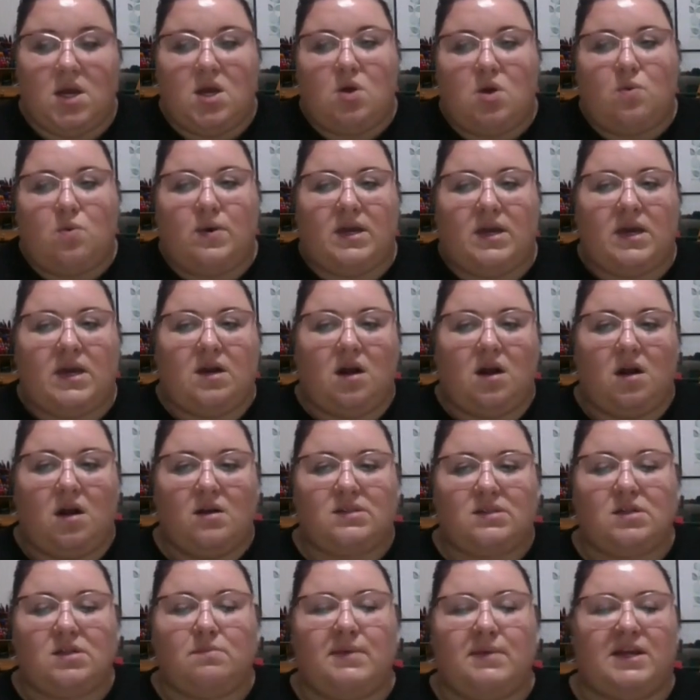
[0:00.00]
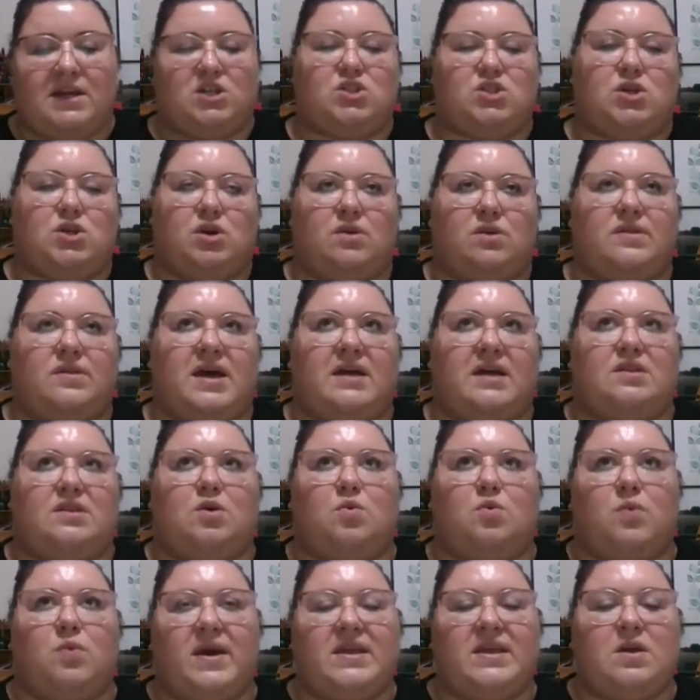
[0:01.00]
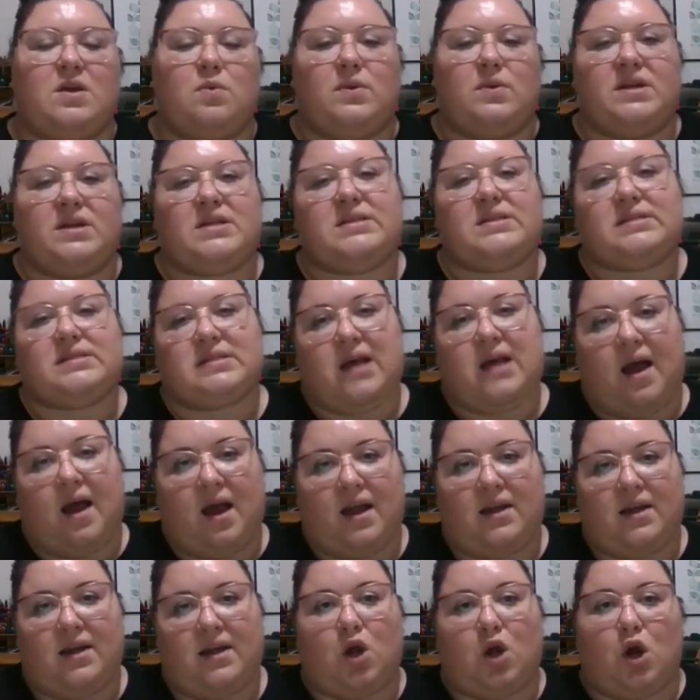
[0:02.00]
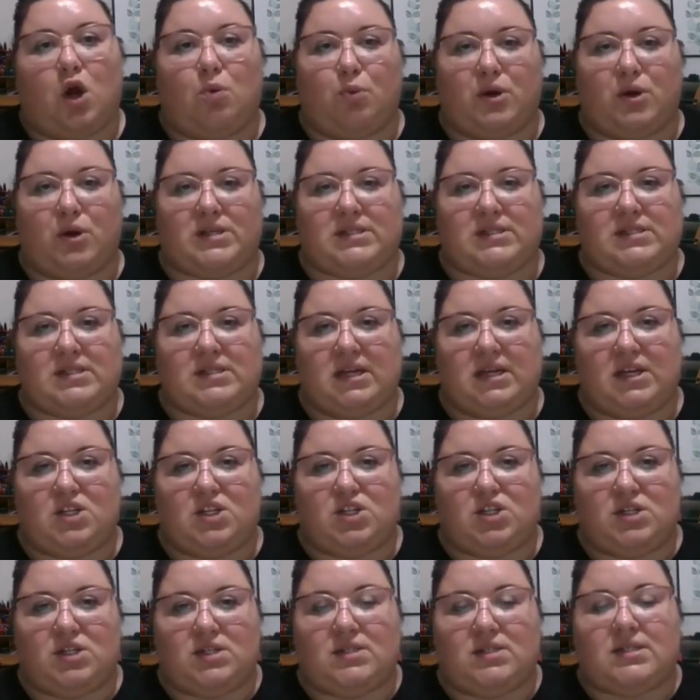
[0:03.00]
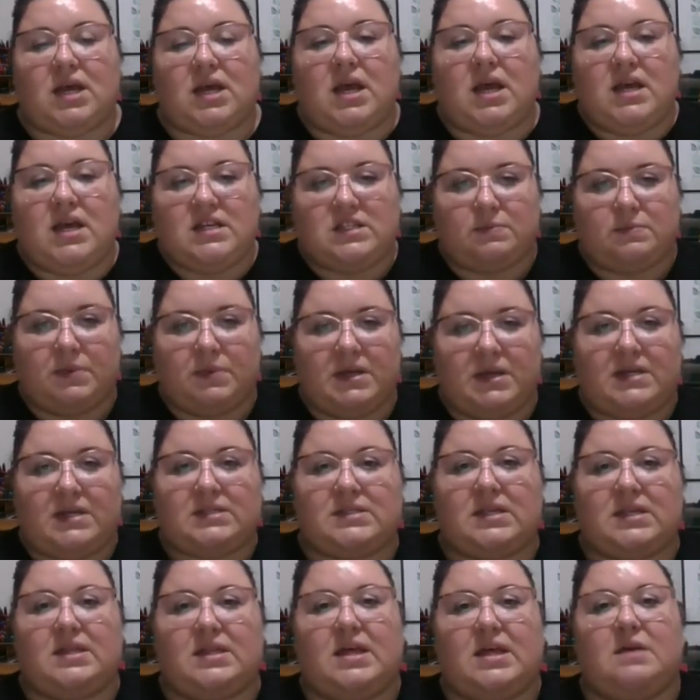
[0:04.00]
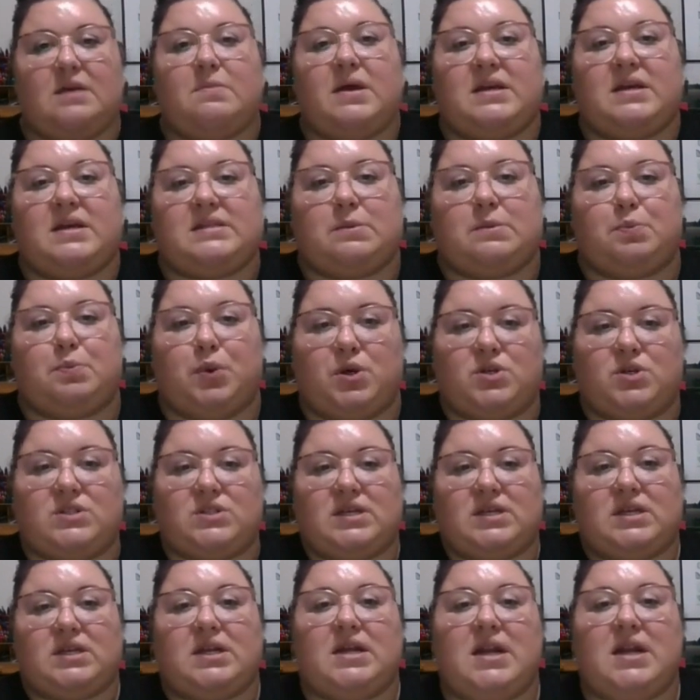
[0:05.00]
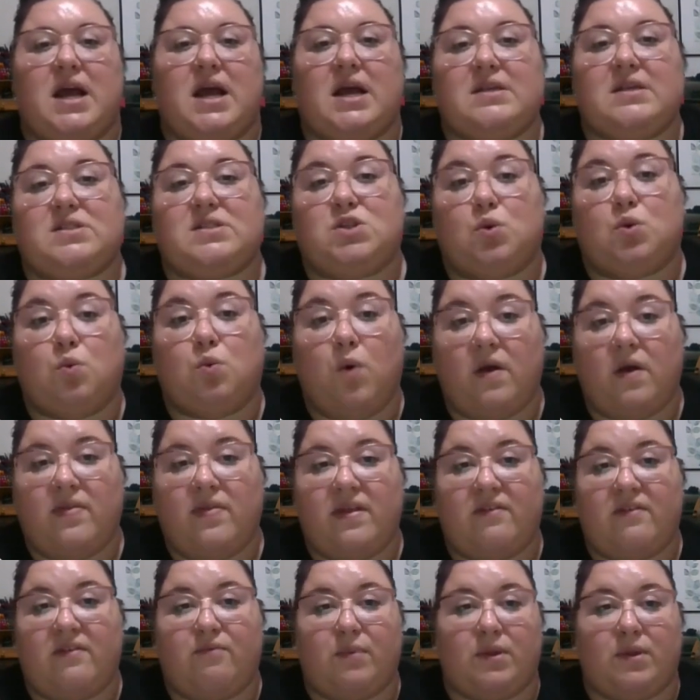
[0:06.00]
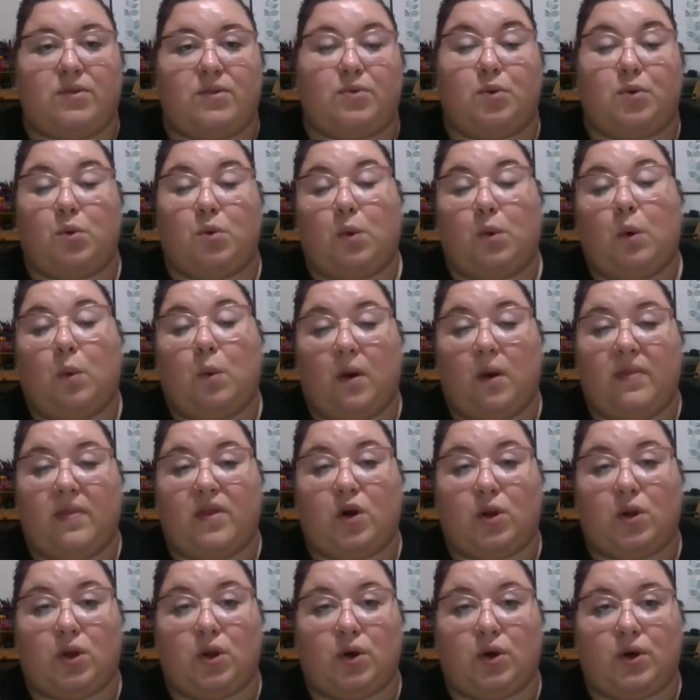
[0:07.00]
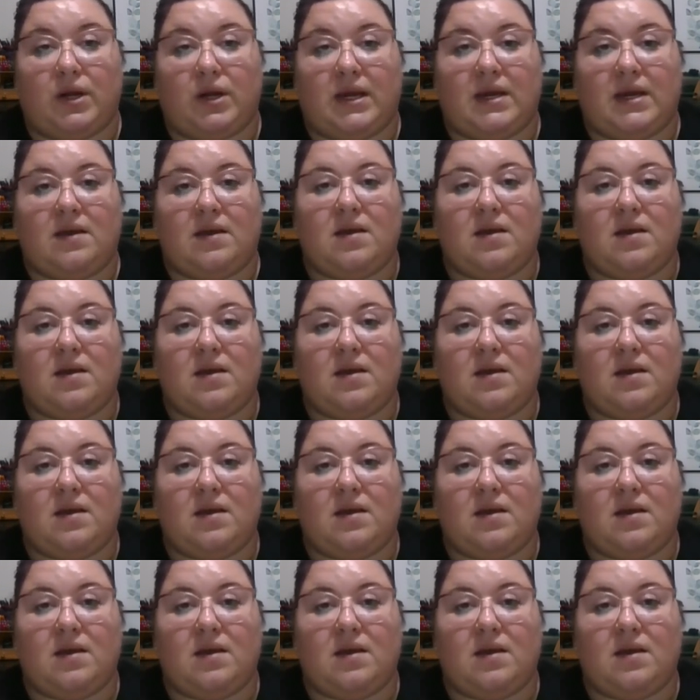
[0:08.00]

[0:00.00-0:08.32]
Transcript: We can also make sure that the way that we design our presentations speaks to them as a person and as to what they've been through and what they're learning.